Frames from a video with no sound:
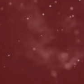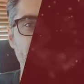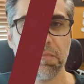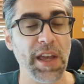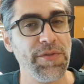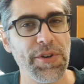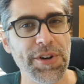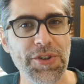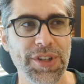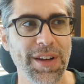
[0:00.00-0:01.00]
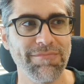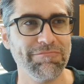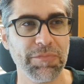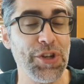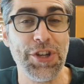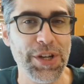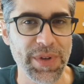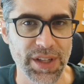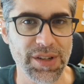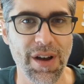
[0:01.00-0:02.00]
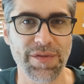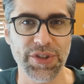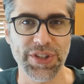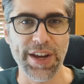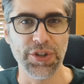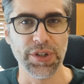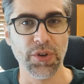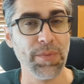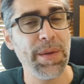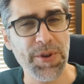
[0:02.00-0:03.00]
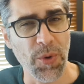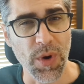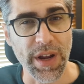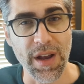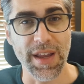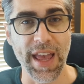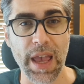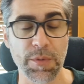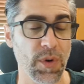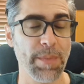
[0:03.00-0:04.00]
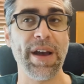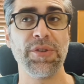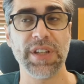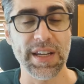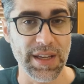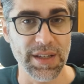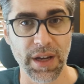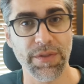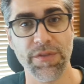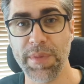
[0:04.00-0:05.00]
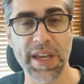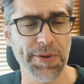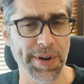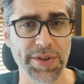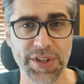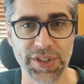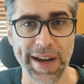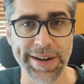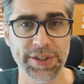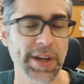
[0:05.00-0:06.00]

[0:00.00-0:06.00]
And if you're interested in continuing this conversation, or maybe you're working on a game and want to bounce ideas off of me or other designers,